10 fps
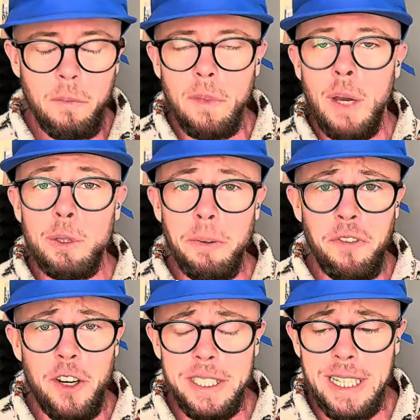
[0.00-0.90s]
It was my
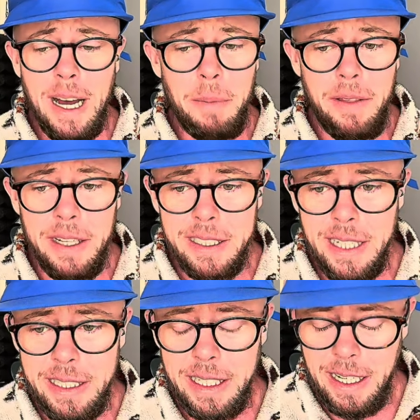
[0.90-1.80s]
first time in this
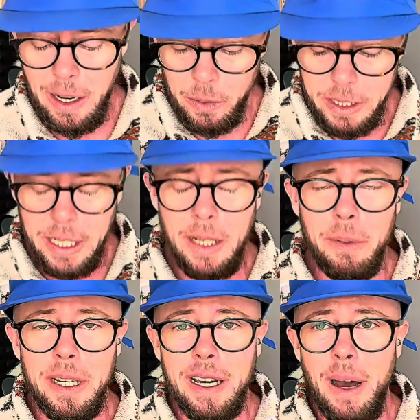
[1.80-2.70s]
setting. I was dealing
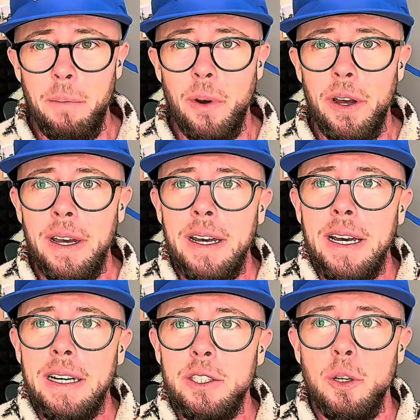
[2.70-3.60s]
with the camera,
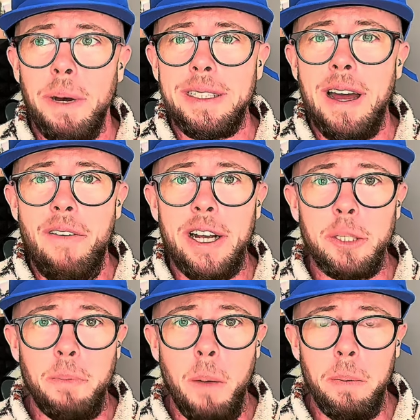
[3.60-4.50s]
so my
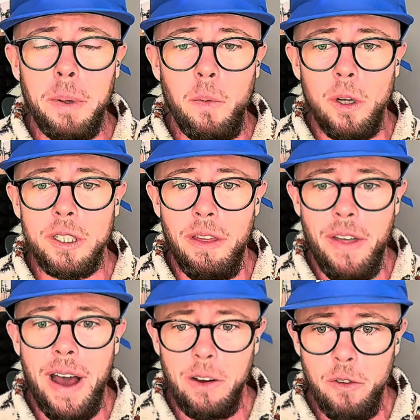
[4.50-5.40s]
direction probably wasn't
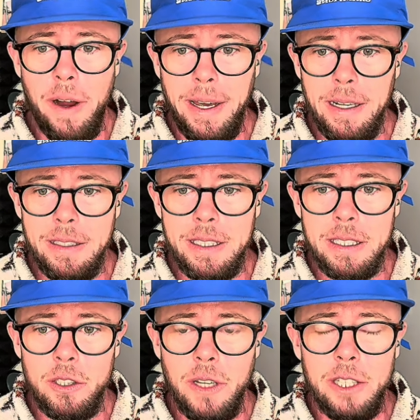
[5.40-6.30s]
that great.
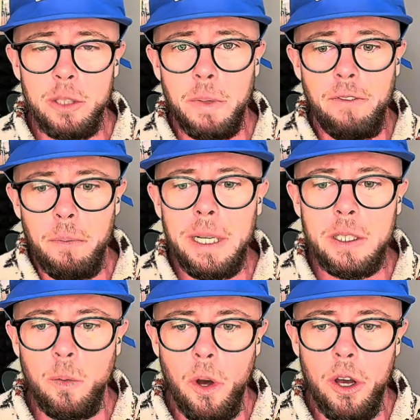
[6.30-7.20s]
So that's something for me
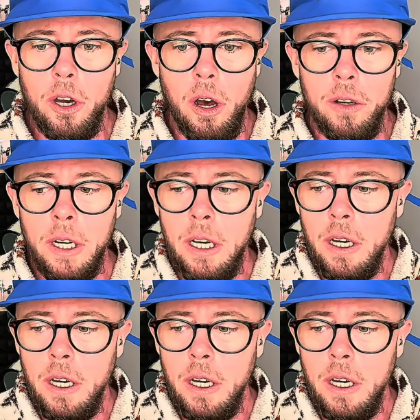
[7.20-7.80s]
to work on.